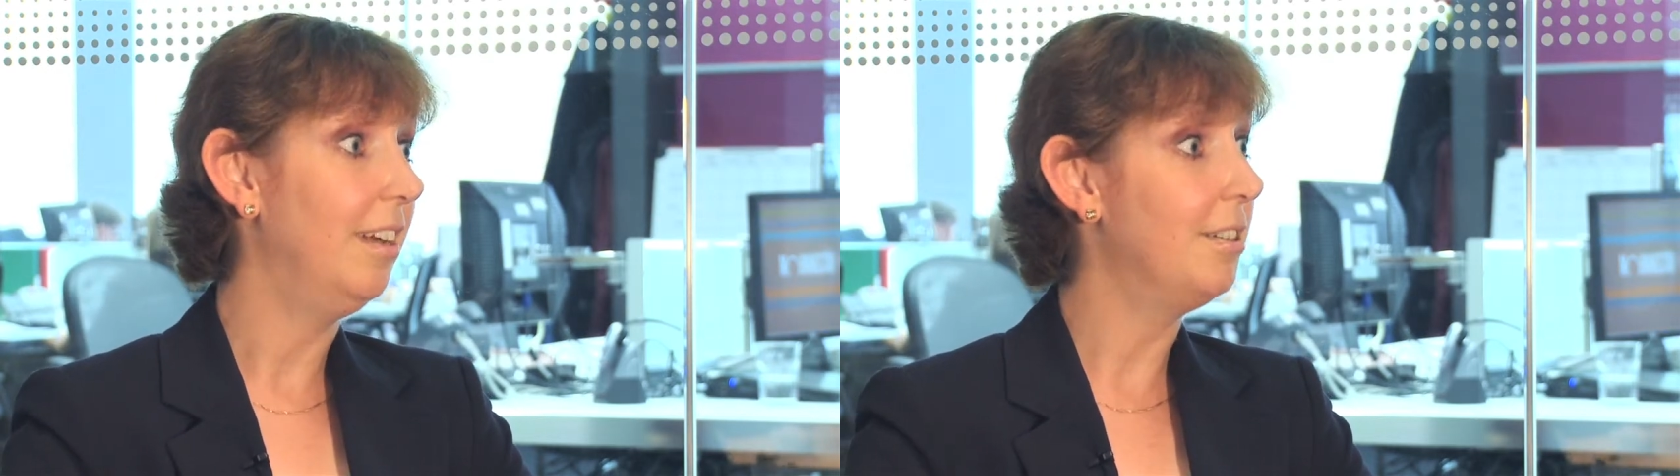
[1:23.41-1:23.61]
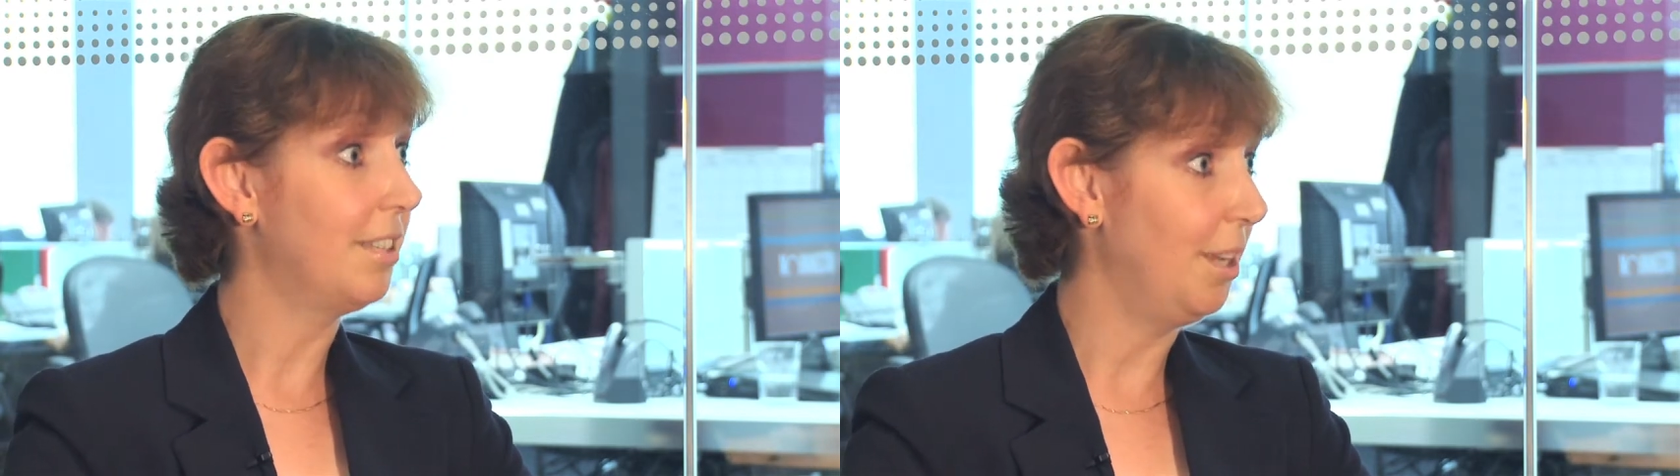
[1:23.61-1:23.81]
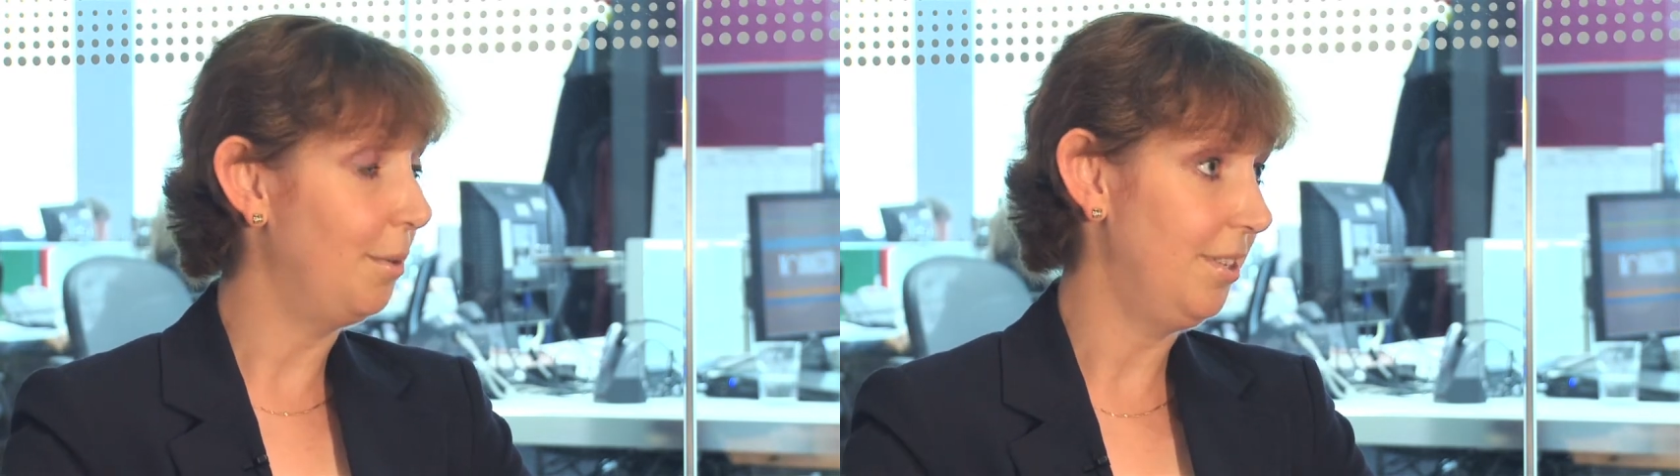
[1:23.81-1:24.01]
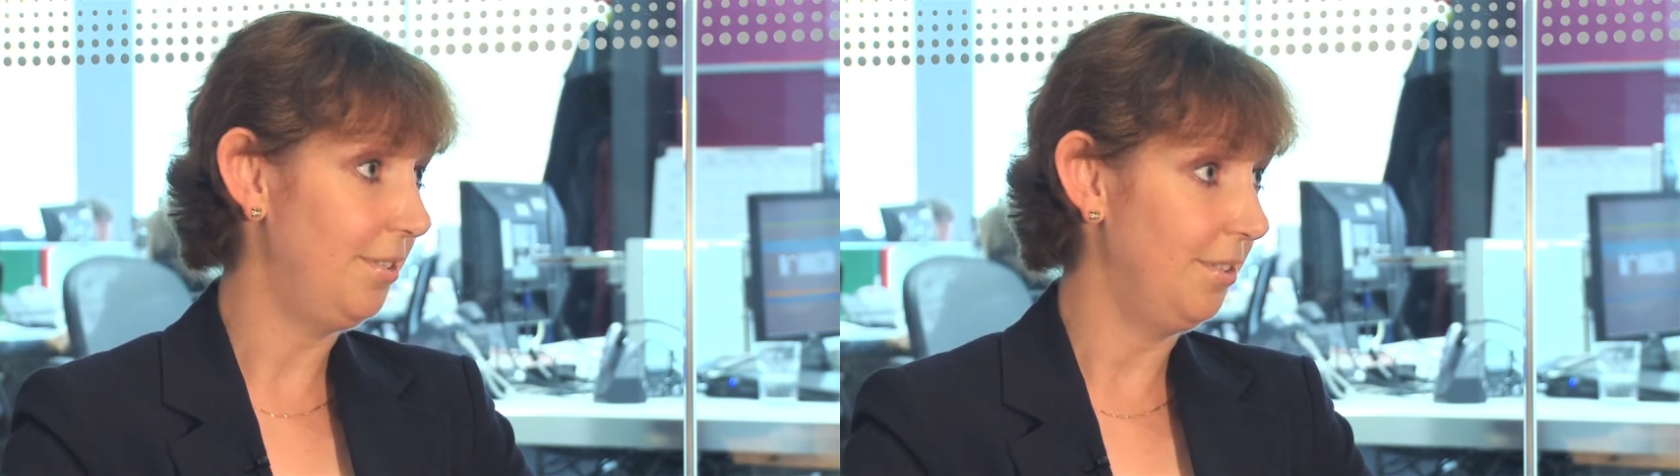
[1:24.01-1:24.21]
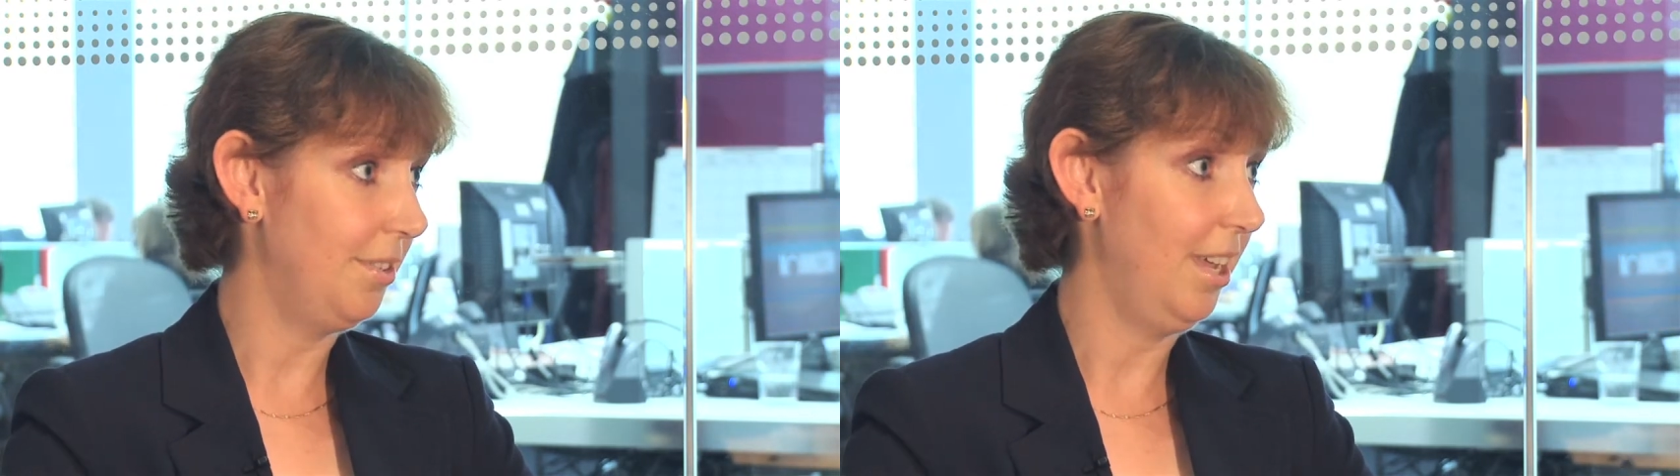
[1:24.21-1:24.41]
asking
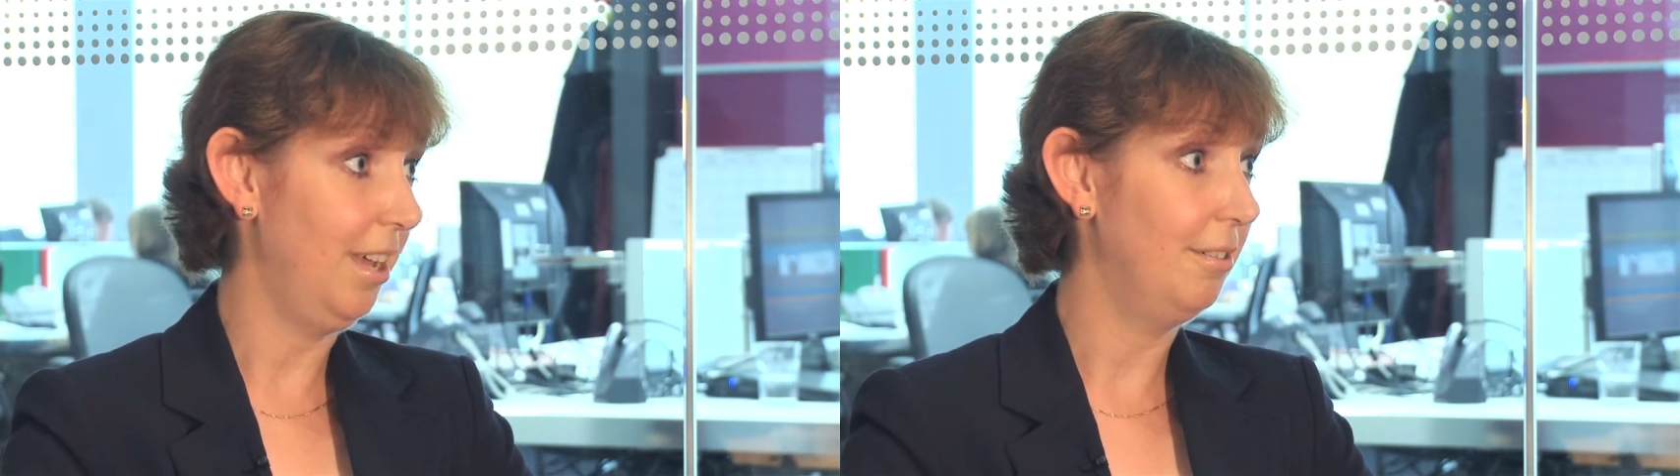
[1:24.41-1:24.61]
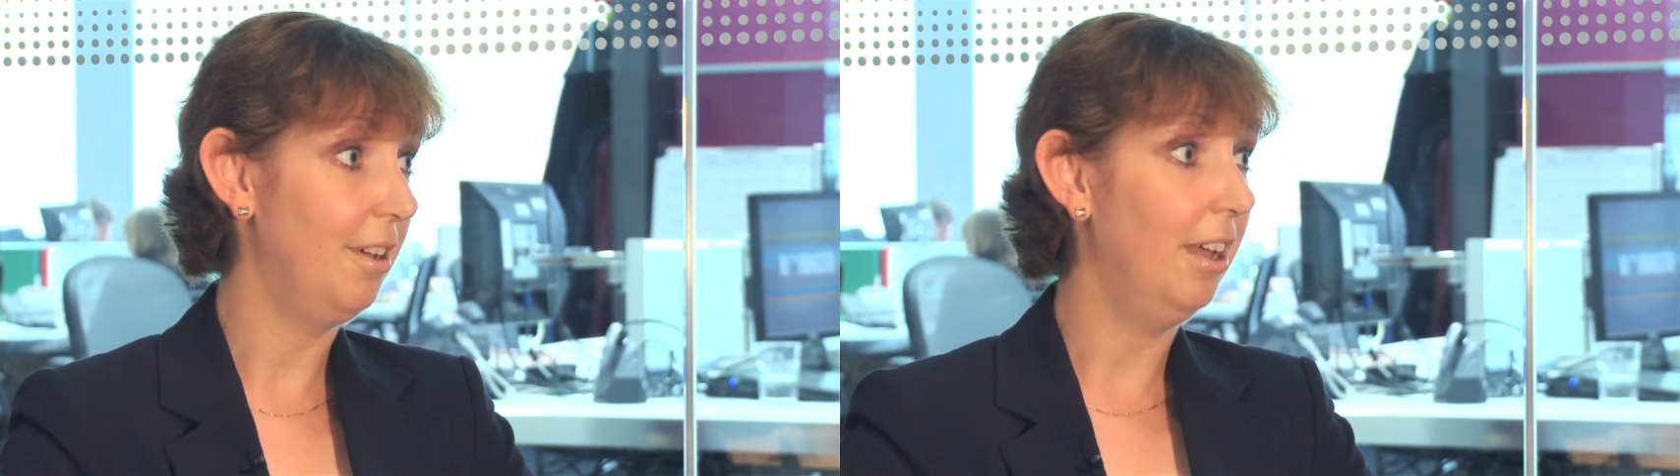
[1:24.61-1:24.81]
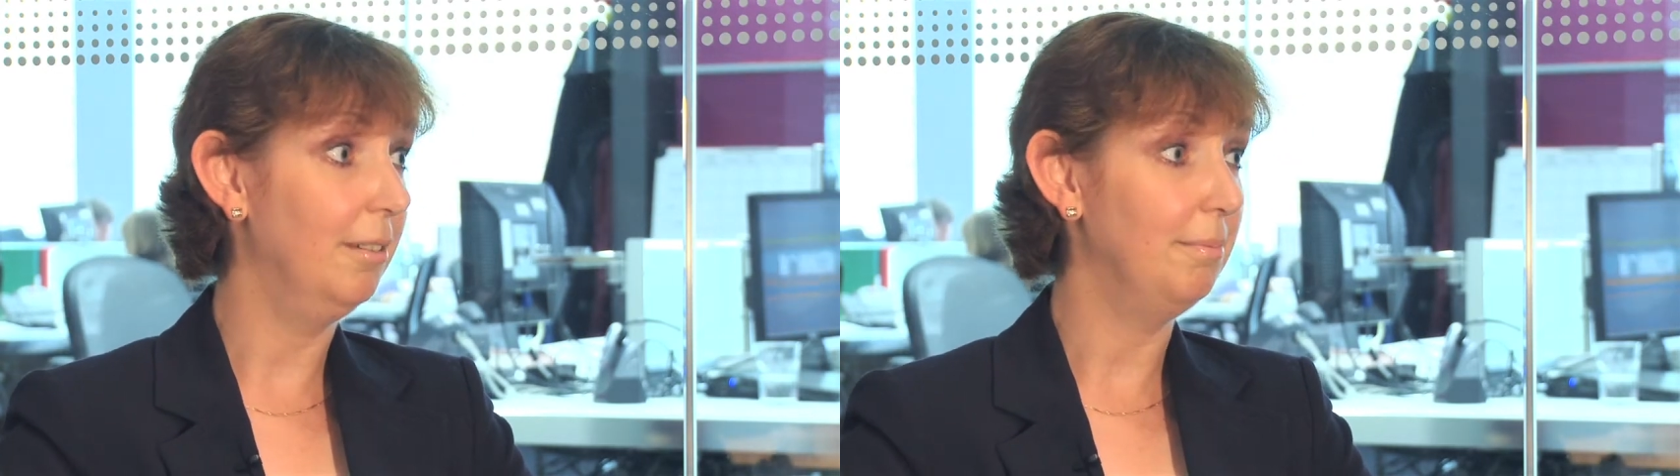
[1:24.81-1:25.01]
questions now,